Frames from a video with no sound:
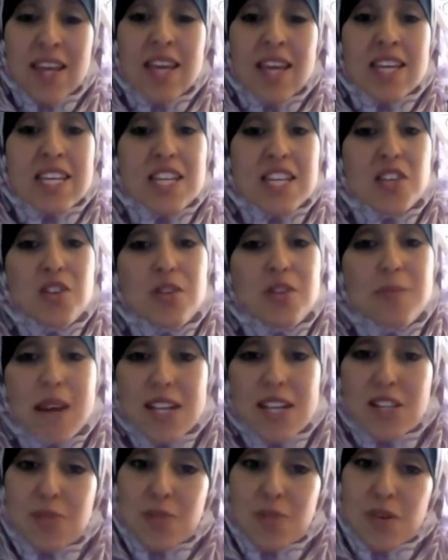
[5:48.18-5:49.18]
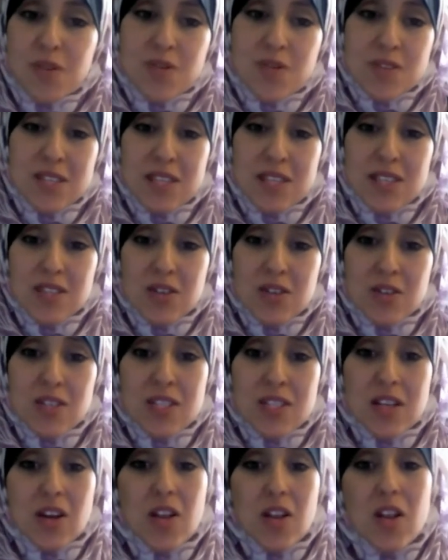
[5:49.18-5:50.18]
Can you imagine, brothers and sisters,
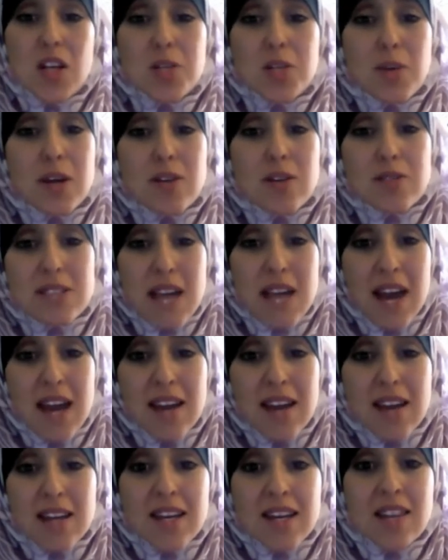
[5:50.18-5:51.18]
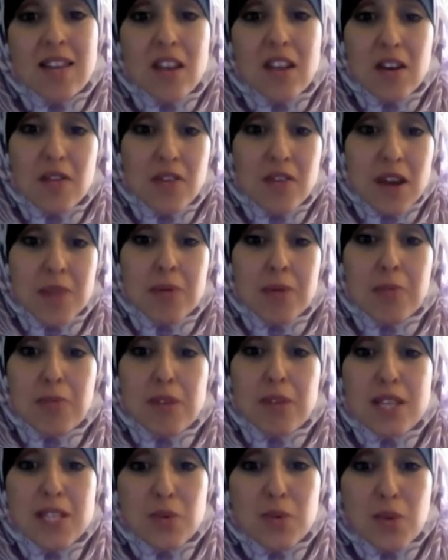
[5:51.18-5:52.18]
that Allah subhanahu wa ta'ala can love and be
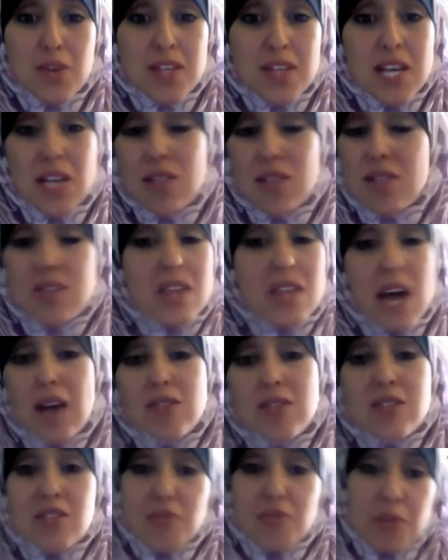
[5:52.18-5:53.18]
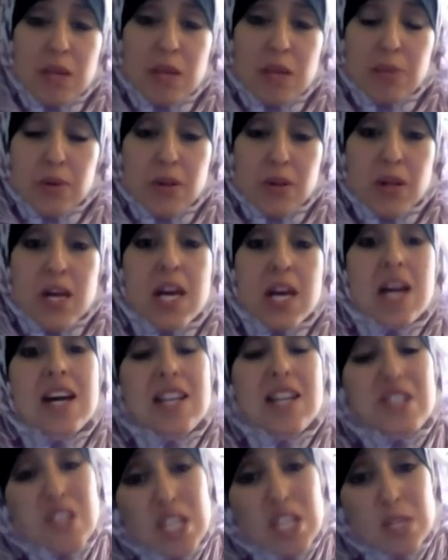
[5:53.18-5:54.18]
pleased with thousands of people
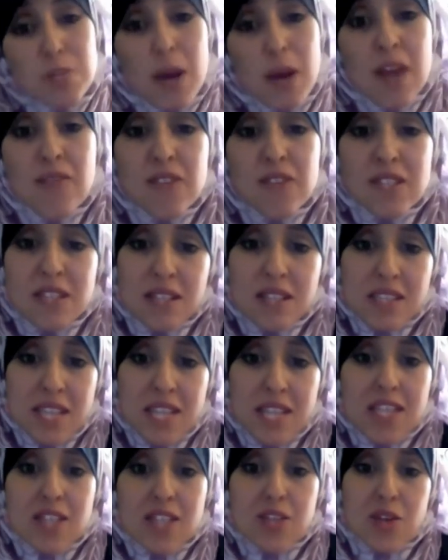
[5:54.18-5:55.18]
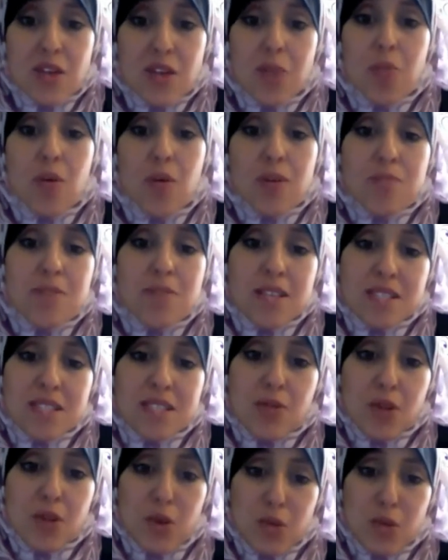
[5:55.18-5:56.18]
just by facilitating to them what makes them
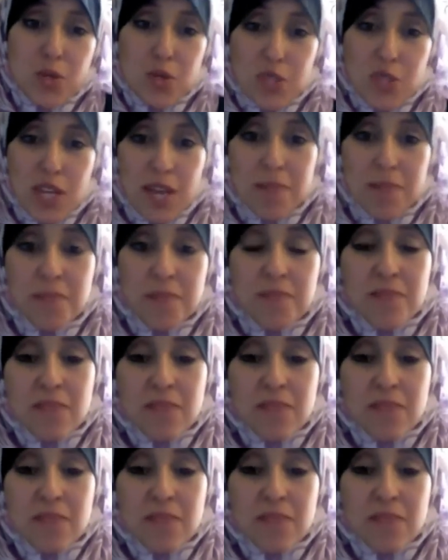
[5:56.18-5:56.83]
closer to him?